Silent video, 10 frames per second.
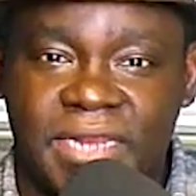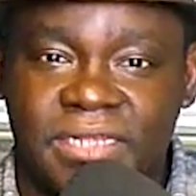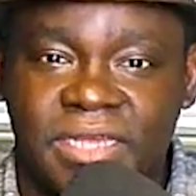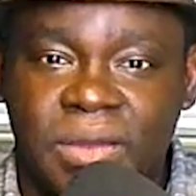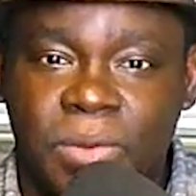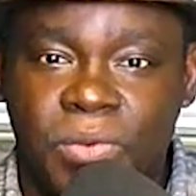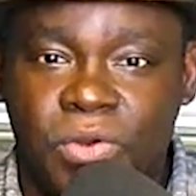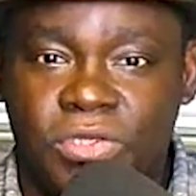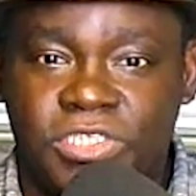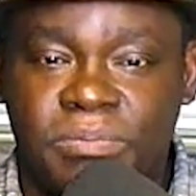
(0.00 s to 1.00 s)
And we were
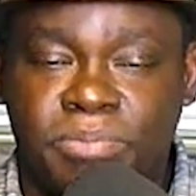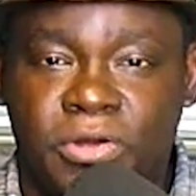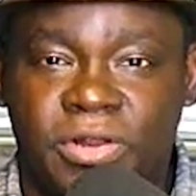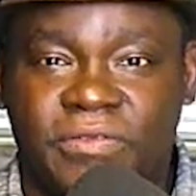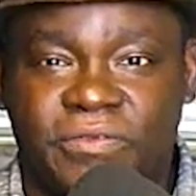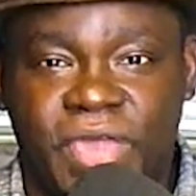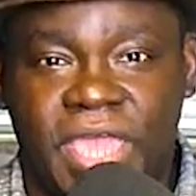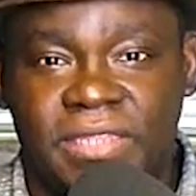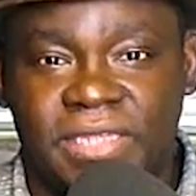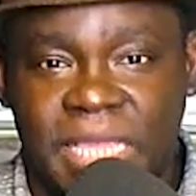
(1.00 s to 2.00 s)
going to see Bert. In
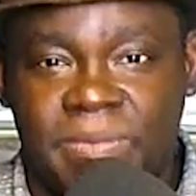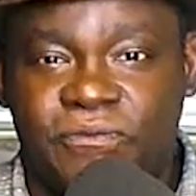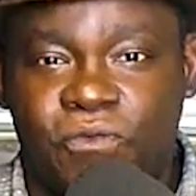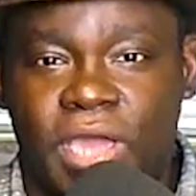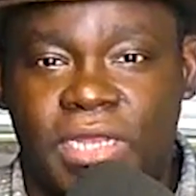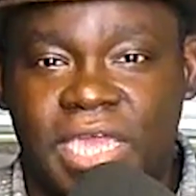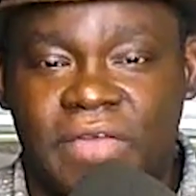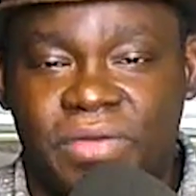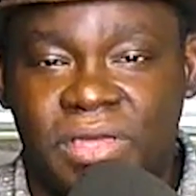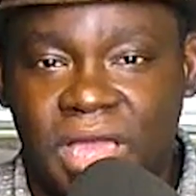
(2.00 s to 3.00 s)
fact, the day before I
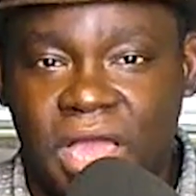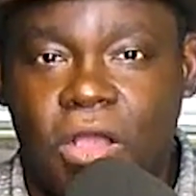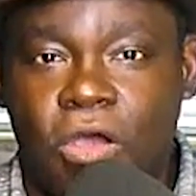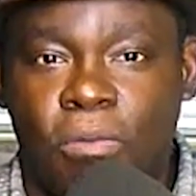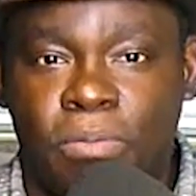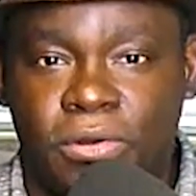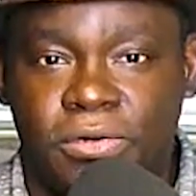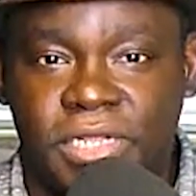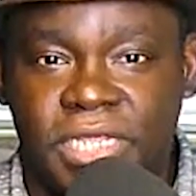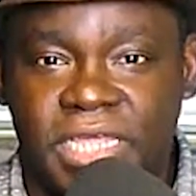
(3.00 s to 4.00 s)
left, I called
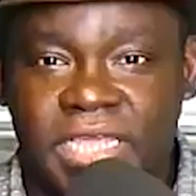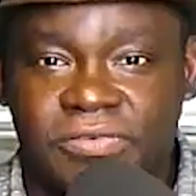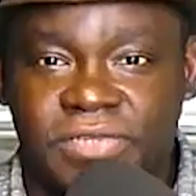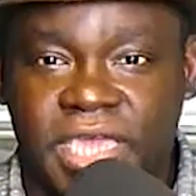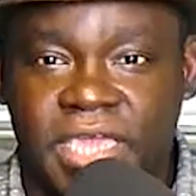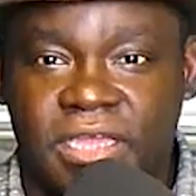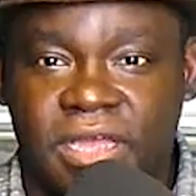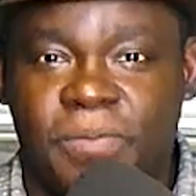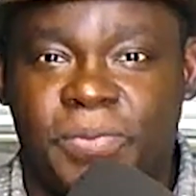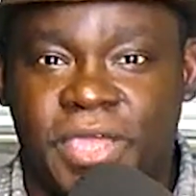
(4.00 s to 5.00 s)
Bert and he was like, hey,
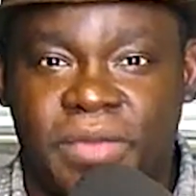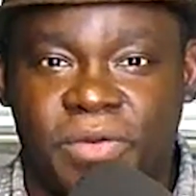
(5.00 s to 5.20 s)
come up here.